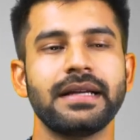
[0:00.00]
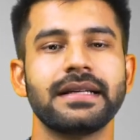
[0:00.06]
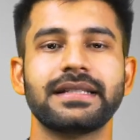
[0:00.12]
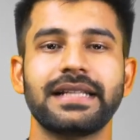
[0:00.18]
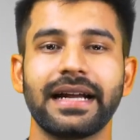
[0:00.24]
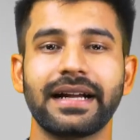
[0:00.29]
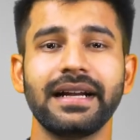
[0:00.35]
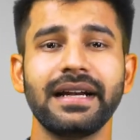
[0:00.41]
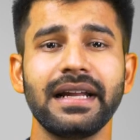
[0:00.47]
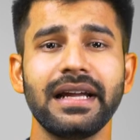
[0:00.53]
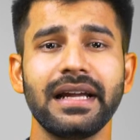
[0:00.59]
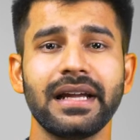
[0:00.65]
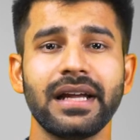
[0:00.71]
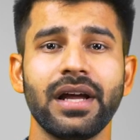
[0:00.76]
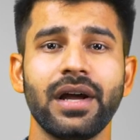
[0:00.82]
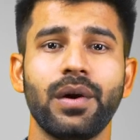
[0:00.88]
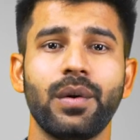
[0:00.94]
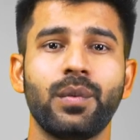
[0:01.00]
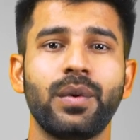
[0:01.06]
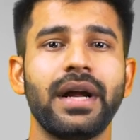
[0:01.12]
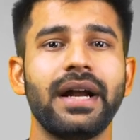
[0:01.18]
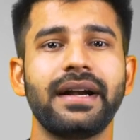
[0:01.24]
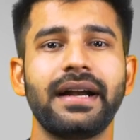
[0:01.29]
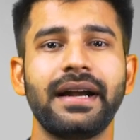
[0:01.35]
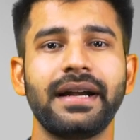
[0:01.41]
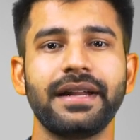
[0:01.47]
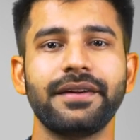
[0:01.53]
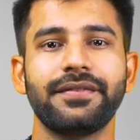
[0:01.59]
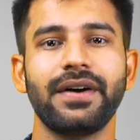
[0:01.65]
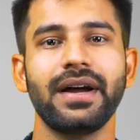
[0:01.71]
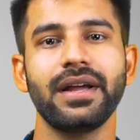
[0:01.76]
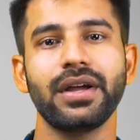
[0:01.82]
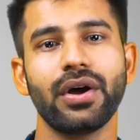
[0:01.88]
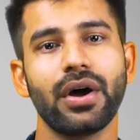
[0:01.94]
Secondly, we
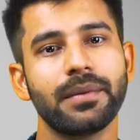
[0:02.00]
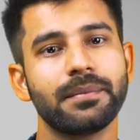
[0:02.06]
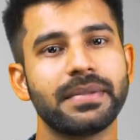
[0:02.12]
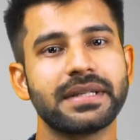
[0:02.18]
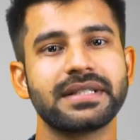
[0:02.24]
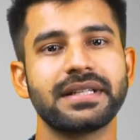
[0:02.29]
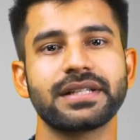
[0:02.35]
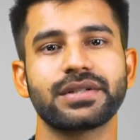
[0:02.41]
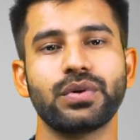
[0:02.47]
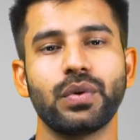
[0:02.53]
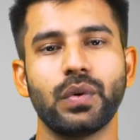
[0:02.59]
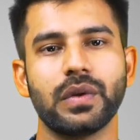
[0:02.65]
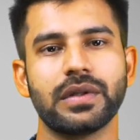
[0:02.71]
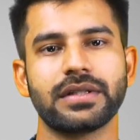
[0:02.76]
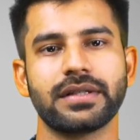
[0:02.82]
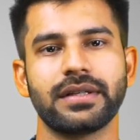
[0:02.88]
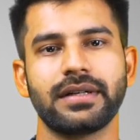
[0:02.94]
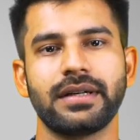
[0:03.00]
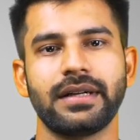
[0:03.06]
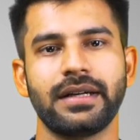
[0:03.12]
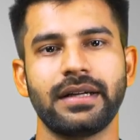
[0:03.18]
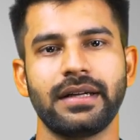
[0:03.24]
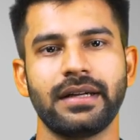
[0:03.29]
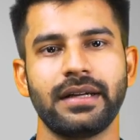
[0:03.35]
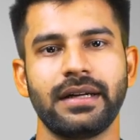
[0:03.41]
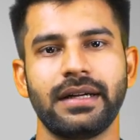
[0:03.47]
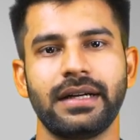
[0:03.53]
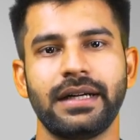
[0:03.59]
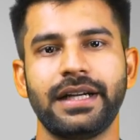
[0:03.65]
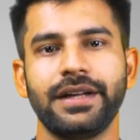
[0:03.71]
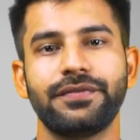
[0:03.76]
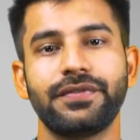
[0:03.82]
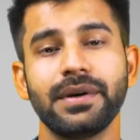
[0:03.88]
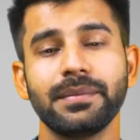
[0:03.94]
identify your business goals.
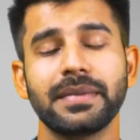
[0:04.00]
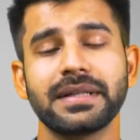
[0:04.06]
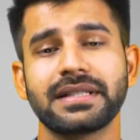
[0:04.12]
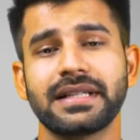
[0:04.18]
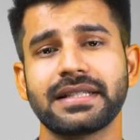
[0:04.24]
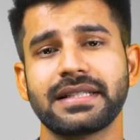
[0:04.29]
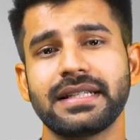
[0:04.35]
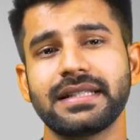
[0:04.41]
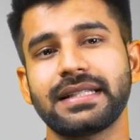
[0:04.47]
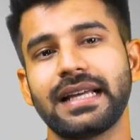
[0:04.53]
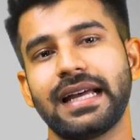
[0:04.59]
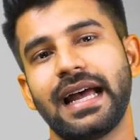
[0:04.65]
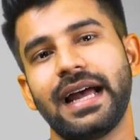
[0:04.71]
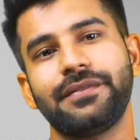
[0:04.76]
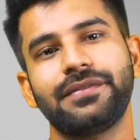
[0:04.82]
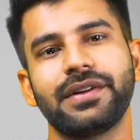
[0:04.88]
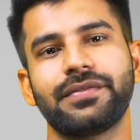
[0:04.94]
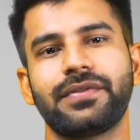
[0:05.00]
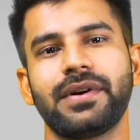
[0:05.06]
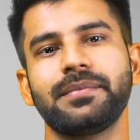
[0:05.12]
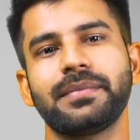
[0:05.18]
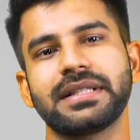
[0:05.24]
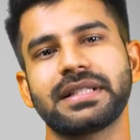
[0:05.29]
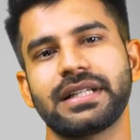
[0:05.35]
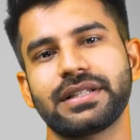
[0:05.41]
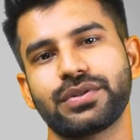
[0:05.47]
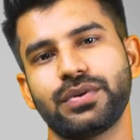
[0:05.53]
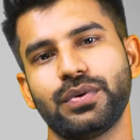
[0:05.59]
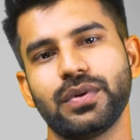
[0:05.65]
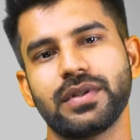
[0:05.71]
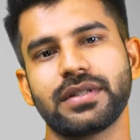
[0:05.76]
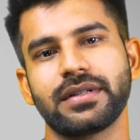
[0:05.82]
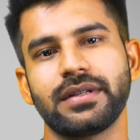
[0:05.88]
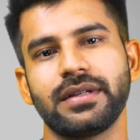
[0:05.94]
Different businesses have different business
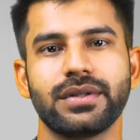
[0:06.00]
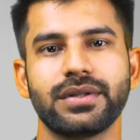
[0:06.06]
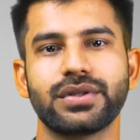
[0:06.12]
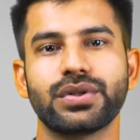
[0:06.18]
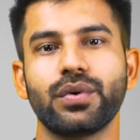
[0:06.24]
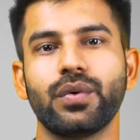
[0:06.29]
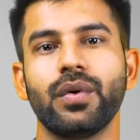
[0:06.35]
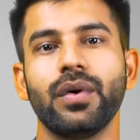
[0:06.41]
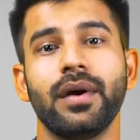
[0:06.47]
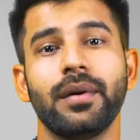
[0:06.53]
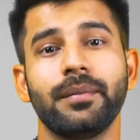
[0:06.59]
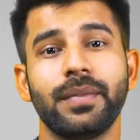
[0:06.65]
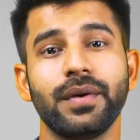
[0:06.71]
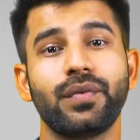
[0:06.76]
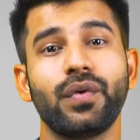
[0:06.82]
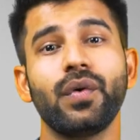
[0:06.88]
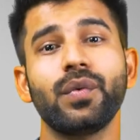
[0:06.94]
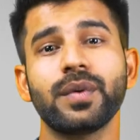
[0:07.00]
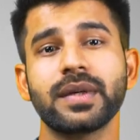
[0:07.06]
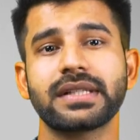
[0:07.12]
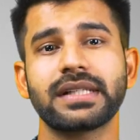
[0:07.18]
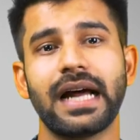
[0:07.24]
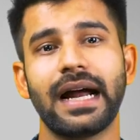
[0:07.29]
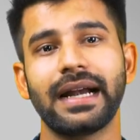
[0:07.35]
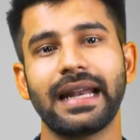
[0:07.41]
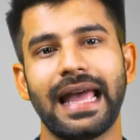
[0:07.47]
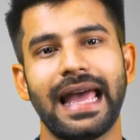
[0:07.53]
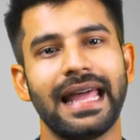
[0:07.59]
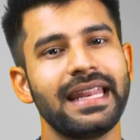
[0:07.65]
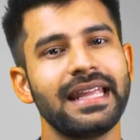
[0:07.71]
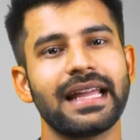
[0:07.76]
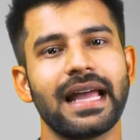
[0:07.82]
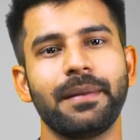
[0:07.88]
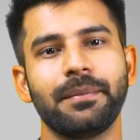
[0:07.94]
goals. So, before we start
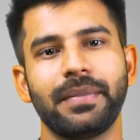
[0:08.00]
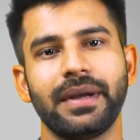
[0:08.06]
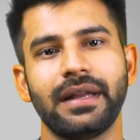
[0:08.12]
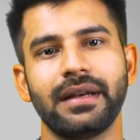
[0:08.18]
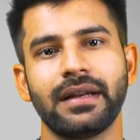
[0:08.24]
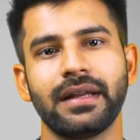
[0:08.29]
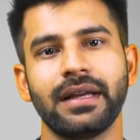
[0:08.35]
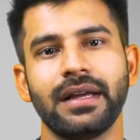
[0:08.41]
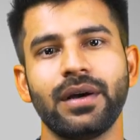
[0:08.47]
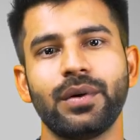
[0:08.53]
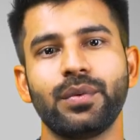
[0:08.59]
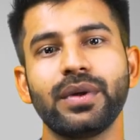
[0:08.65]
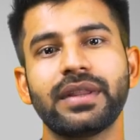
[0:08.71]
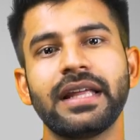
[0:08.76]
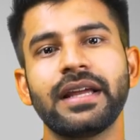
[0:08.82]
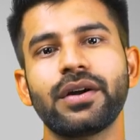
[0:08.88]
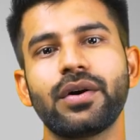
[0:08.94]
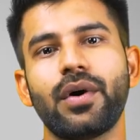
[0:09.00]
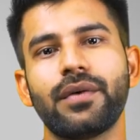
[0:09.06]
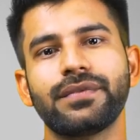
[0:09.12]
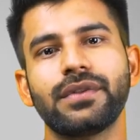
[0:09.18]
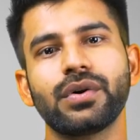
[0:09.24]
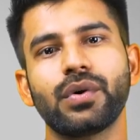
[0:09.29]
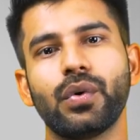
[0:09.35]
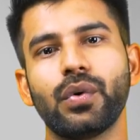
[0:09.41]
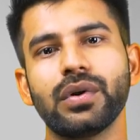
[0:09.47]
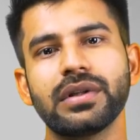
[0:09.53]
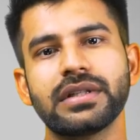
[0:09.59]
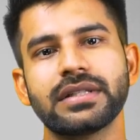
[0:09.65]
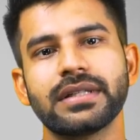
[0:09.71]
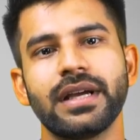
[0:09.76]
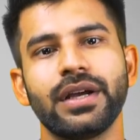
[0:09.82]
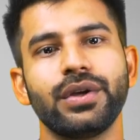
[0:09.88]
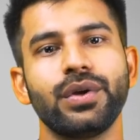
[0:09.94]
any campaign, we think of the
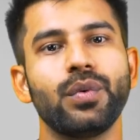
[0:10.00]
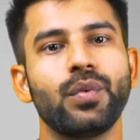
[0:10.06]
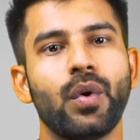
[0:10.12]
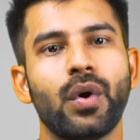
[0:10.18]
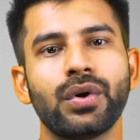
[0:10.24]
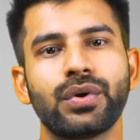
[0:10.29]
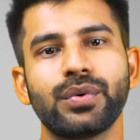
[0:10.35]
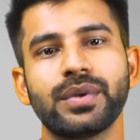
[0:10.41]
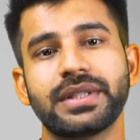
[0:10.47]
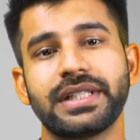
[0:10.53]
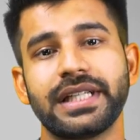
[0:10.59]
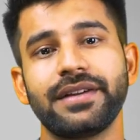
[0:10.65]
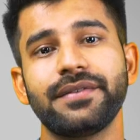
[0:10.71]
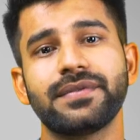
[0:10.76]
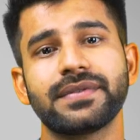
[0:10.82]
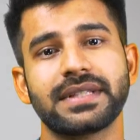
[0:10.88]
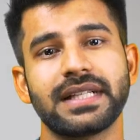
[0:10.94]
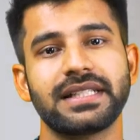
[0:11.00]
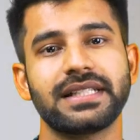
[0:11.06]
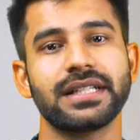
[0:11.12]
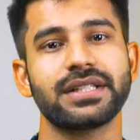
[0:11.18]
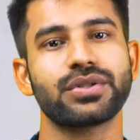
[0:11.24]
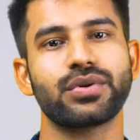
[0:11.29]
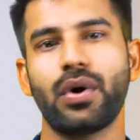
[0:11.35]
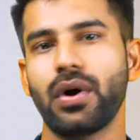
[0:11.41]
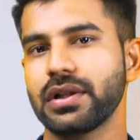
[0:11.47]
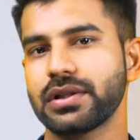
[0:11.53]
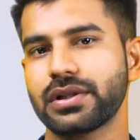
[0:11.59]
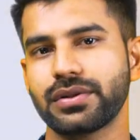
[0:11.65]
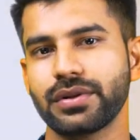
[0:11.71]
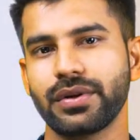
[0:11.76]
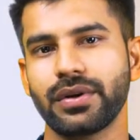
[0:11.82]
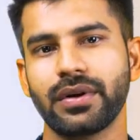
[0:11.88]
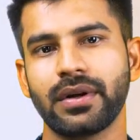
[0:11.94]
goals you want to achieve, such as calls
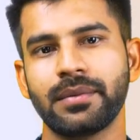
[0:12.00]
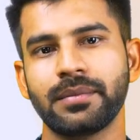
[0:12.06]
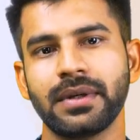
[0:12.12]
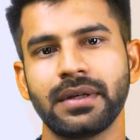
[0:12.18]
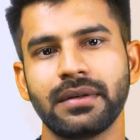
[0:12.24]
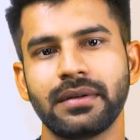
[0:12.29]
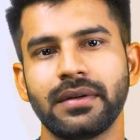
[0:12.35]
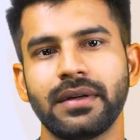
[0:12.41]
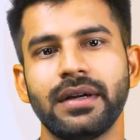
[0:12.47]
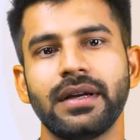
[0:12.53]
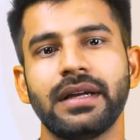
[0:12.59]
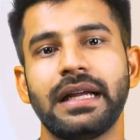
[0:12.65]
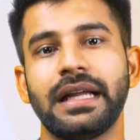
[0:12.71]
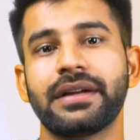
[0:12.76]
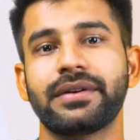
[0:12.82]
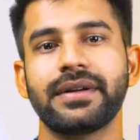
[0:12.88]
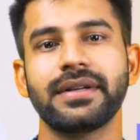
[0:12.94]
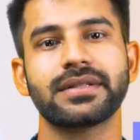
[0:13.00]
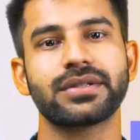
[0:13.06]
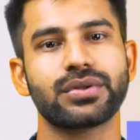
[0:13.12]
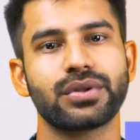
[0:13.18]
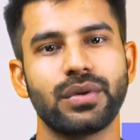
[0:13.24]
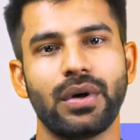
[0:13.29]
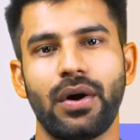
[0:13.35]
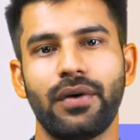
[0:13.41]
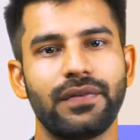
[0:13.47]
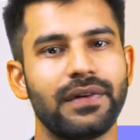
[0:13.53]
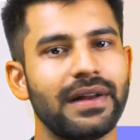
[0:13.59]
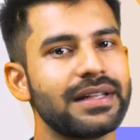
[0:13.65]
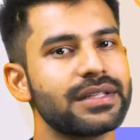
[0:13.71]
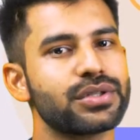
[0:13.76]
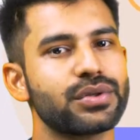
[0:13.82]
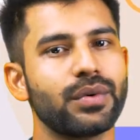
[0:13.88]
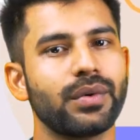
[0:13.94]
to your number, increase
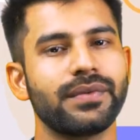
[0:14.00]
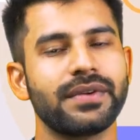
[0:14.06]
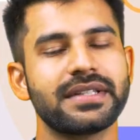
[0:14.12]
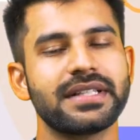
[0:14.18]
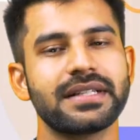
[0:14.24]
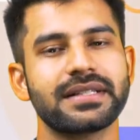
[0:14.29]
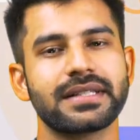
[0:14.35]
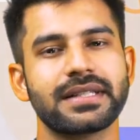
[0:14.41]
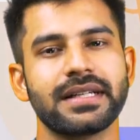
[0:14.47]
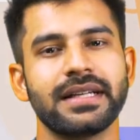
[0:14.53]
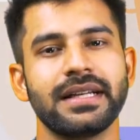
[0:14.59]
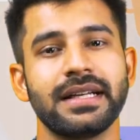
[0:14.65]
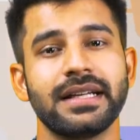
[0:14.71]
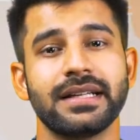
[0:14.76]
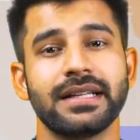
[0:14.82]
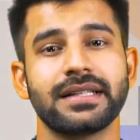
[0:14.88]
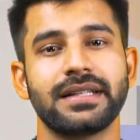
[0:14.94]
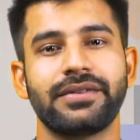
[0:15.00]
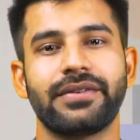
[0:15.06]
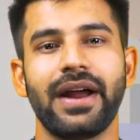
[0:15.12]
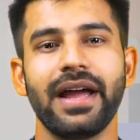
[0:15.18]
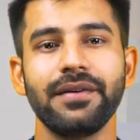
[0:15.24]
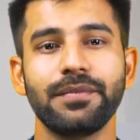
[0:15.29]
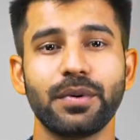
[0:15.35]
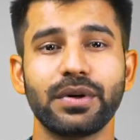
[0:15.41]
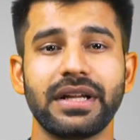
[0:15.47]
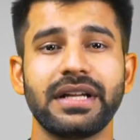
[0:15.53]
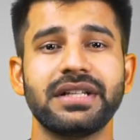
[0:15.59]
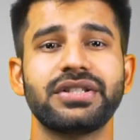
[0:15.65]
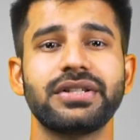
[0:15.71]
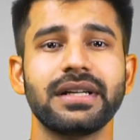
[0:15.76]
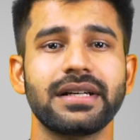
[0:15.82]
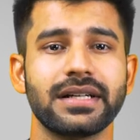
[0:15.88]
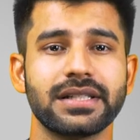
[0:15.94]
offline store visits, drive
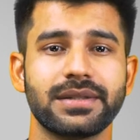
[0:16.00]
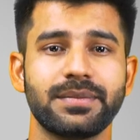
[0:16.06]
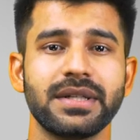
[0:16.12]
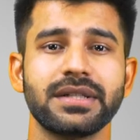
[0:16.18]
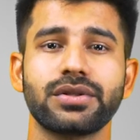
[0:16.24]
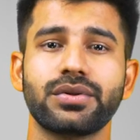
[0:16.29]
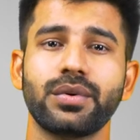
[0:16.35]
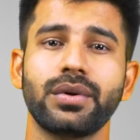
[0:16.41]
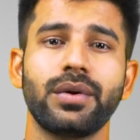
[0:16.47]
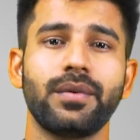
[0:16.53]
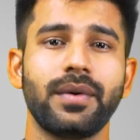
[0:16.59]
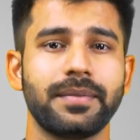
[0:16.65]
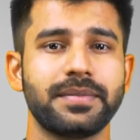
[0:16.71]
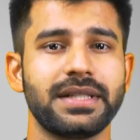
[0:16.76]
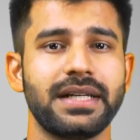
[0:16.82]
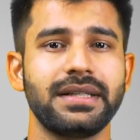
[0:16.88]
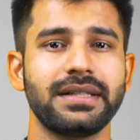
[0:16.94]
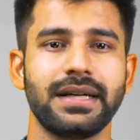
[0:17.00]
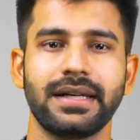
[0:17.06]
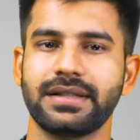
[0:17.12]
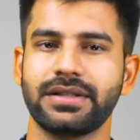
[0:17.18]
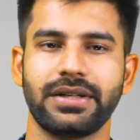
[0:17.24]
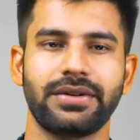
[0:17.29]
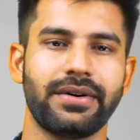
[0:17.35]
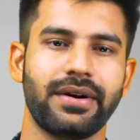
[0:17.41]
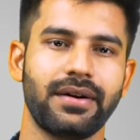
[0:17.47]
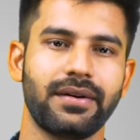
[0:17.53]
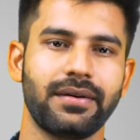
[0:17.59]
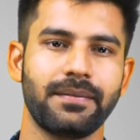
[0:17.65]
potential customers to your website, etc.